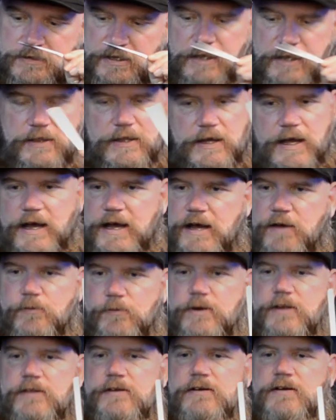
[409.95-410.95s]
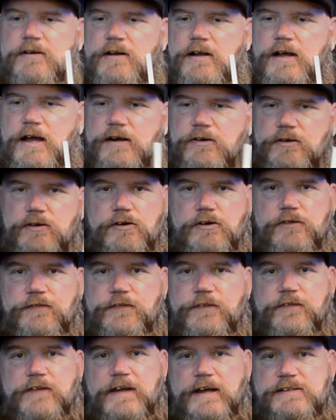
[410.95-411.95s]
in the hot weather, I don't know if
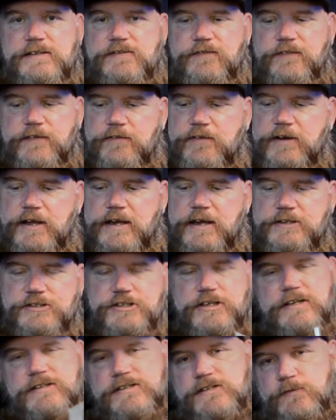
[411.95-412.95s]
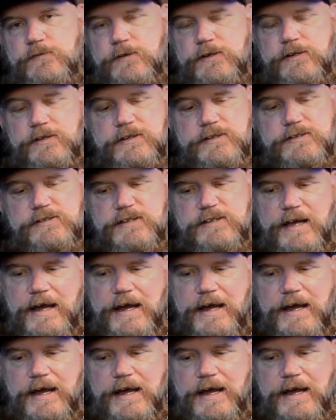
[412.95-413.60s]
you guys have ever had a chance to wear this.